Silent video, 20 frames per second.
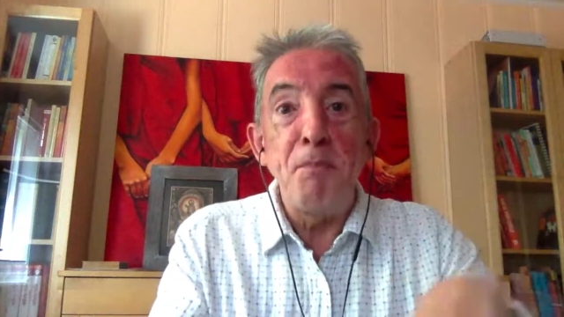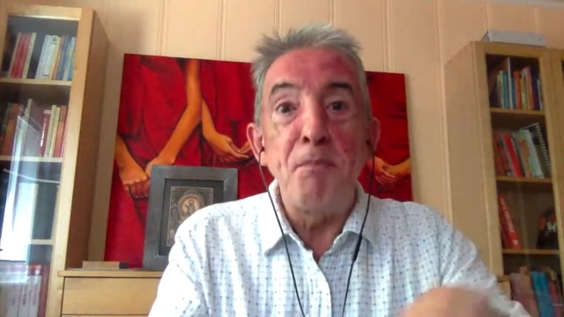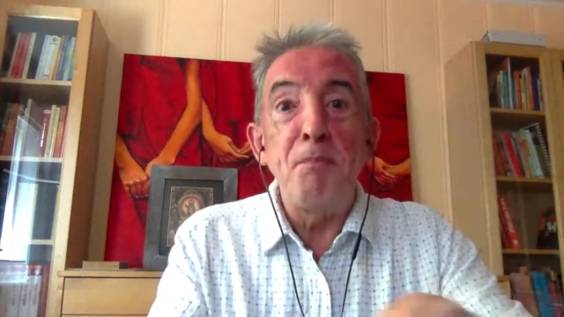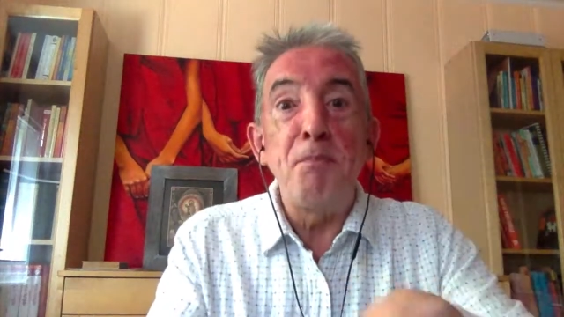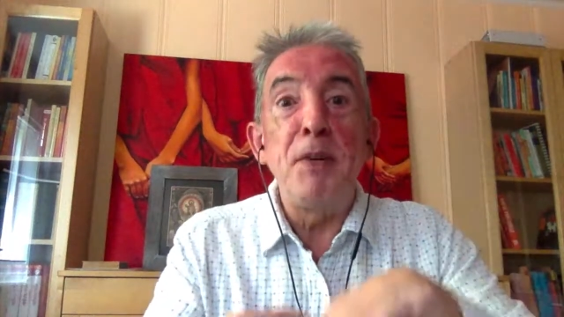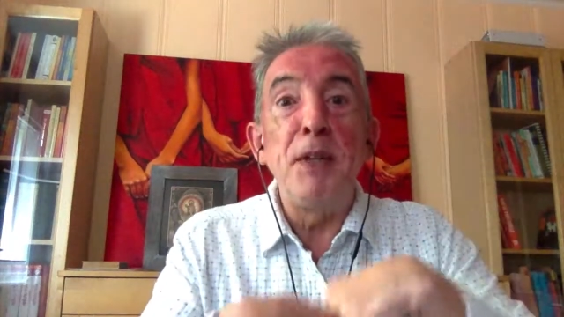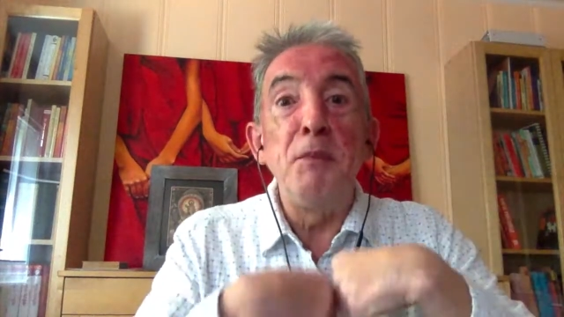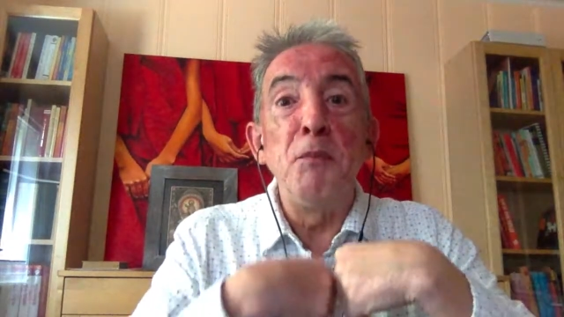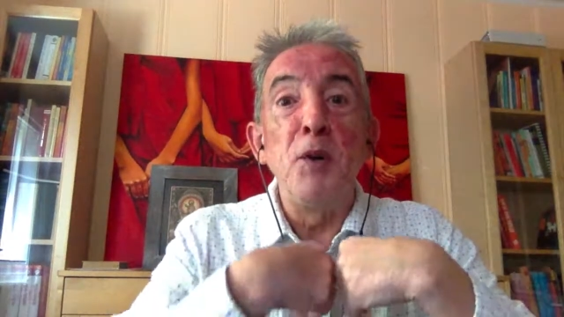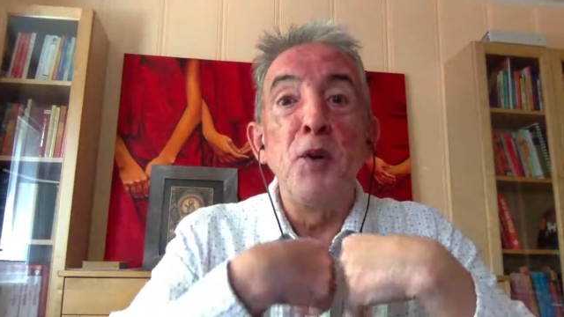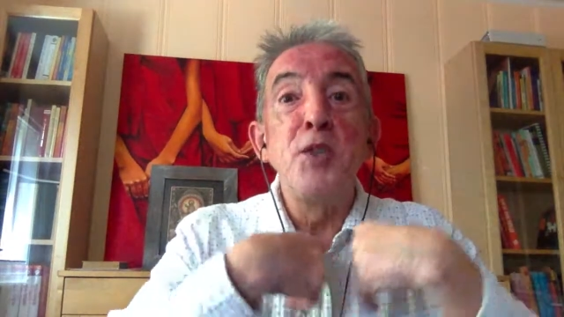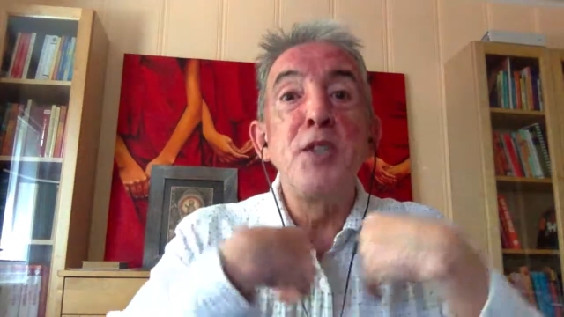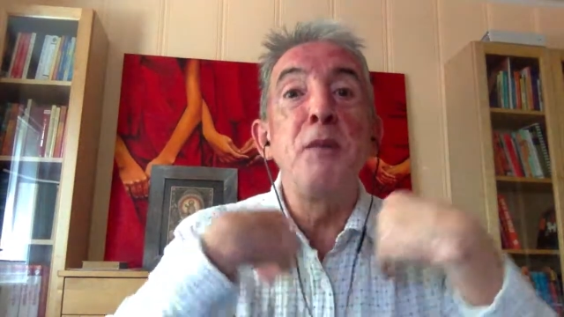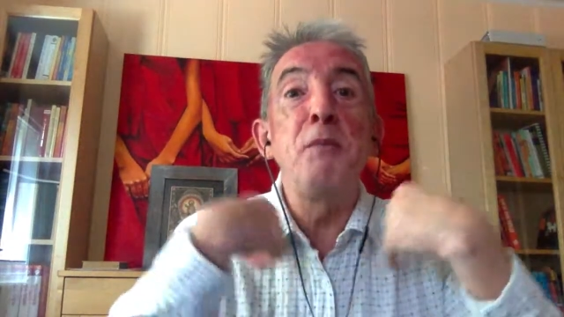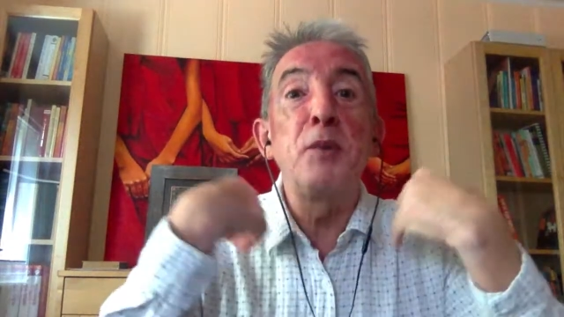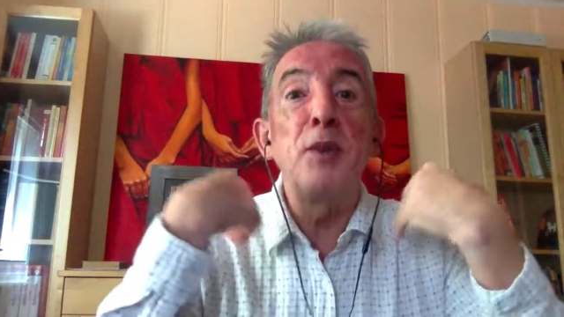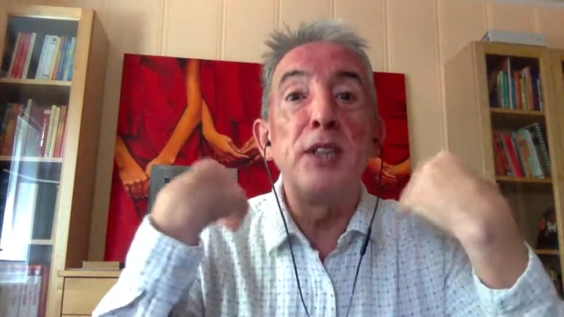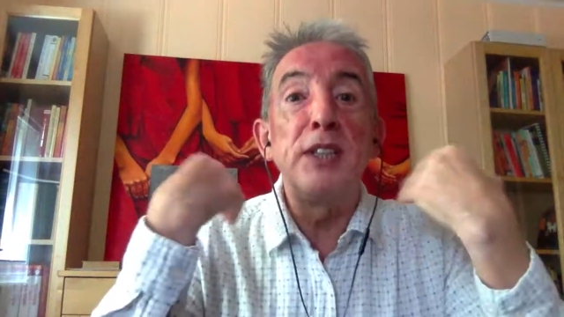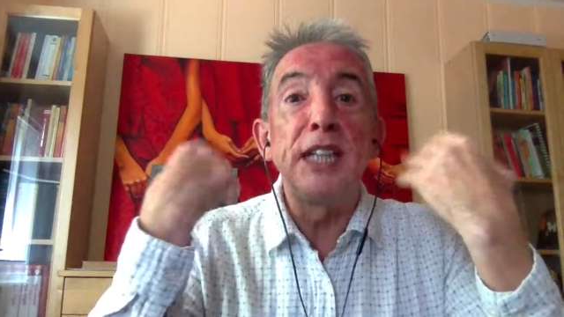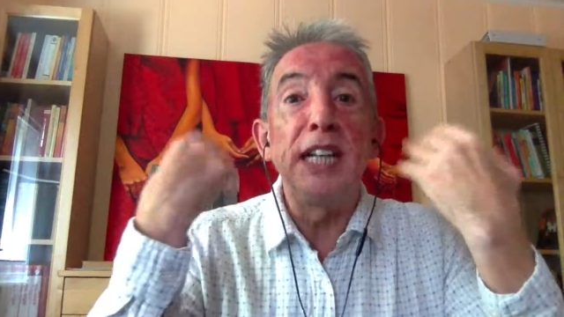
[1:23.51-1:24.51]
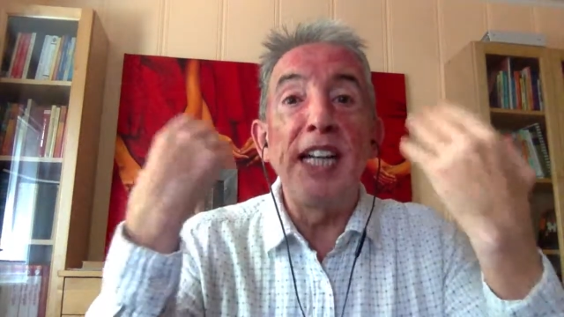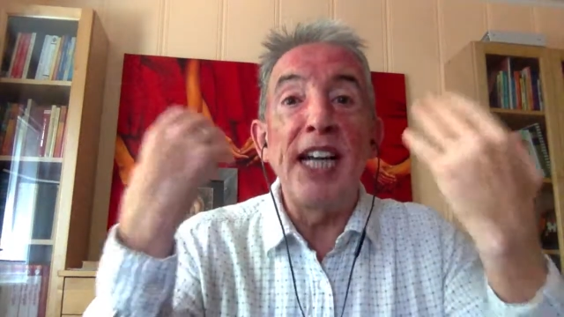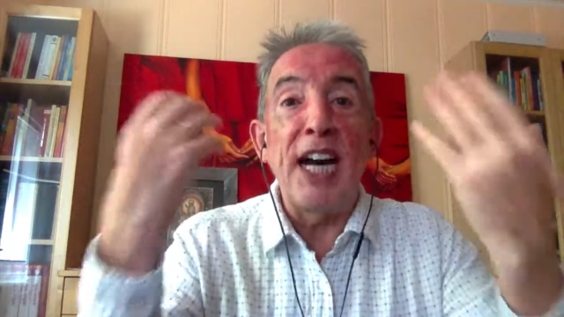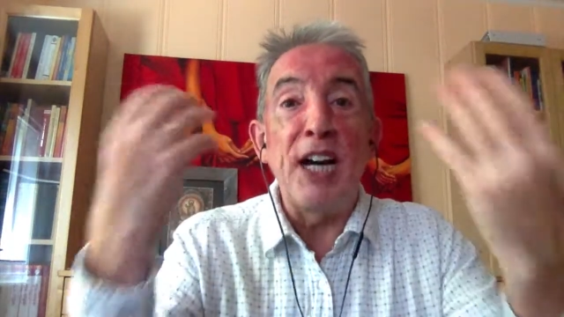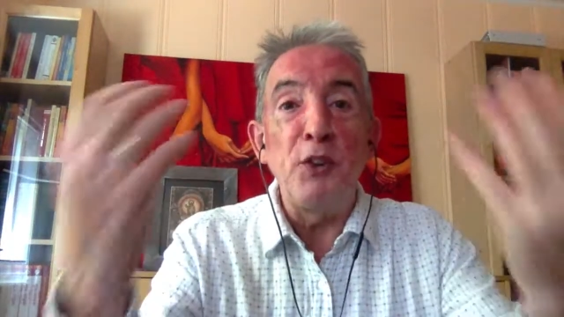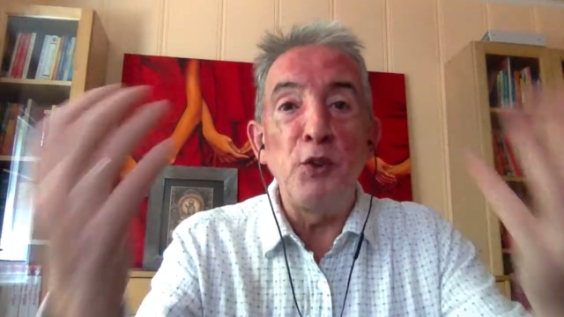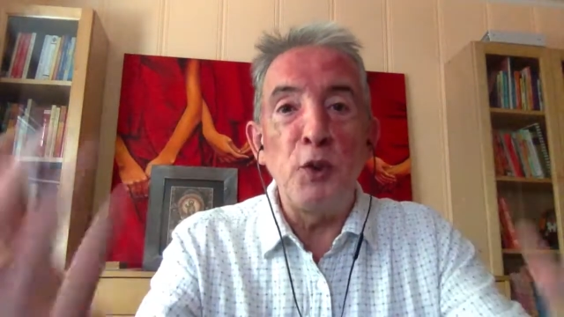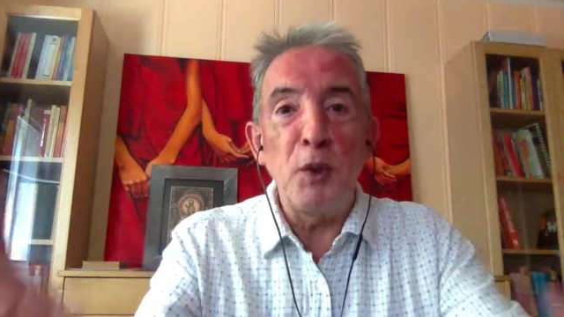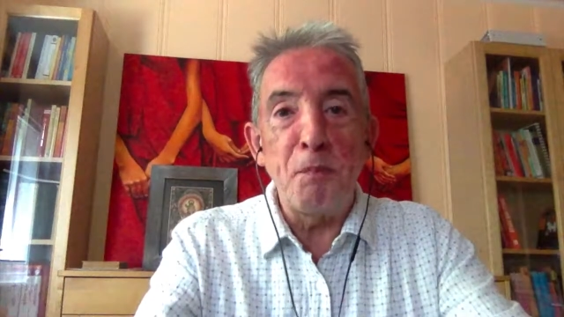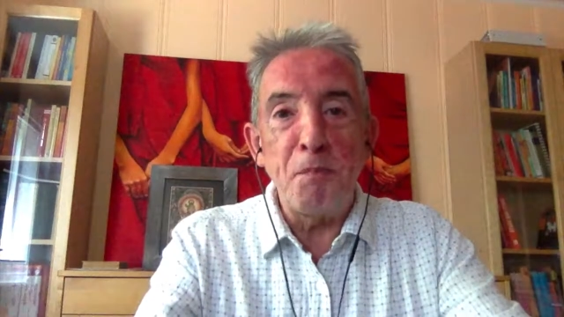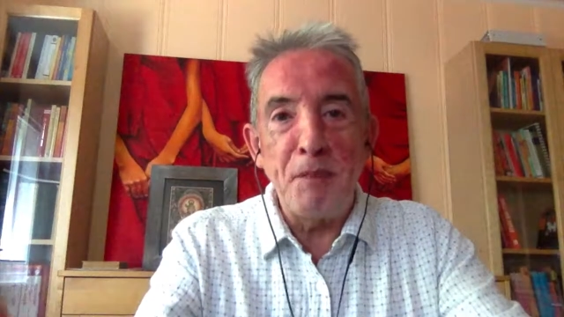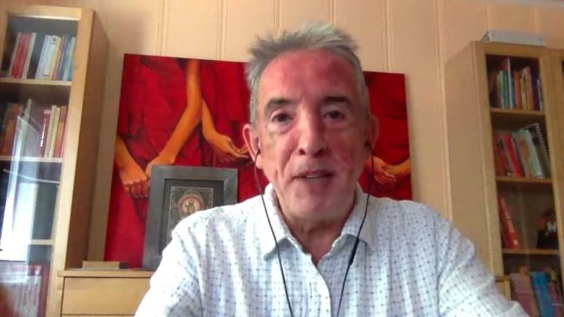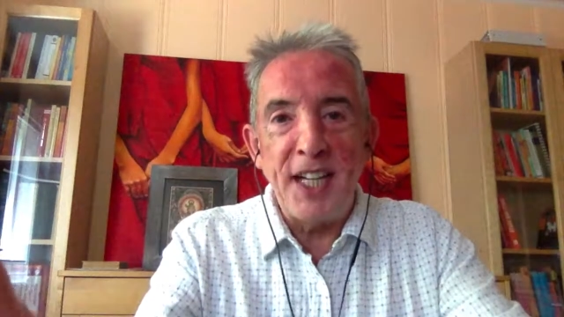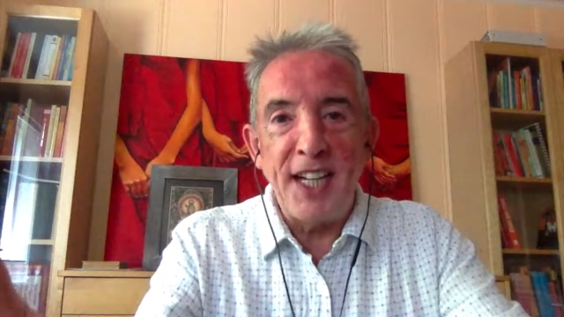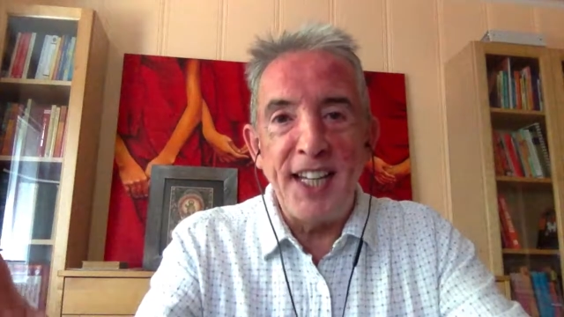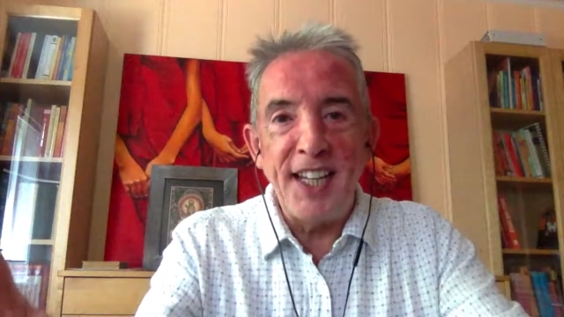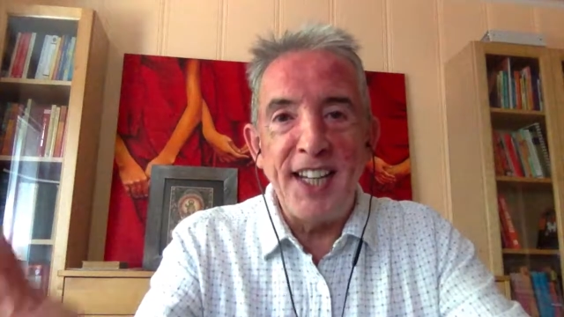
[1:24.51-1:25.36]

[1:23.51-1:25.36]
but most importantly, how to apply